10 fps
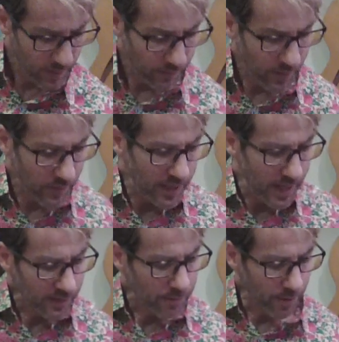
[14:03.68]
then the
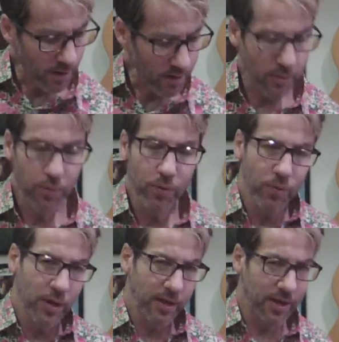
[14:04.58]
next part, whew,
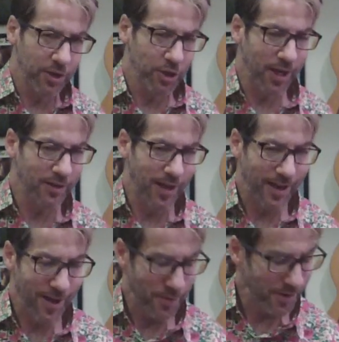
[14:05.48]
I got to shake that
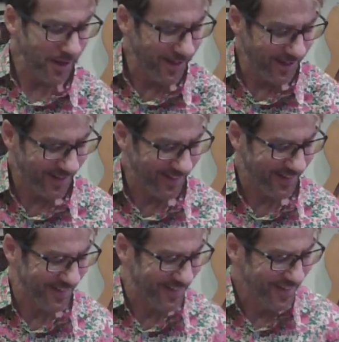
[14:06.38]
out.
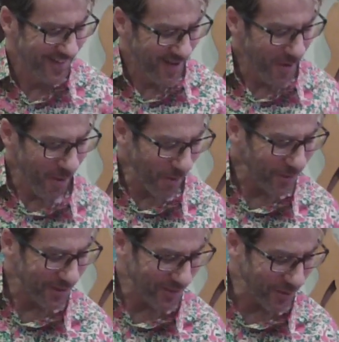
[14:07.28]

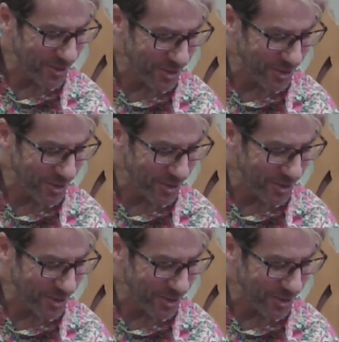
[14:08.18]
Holding those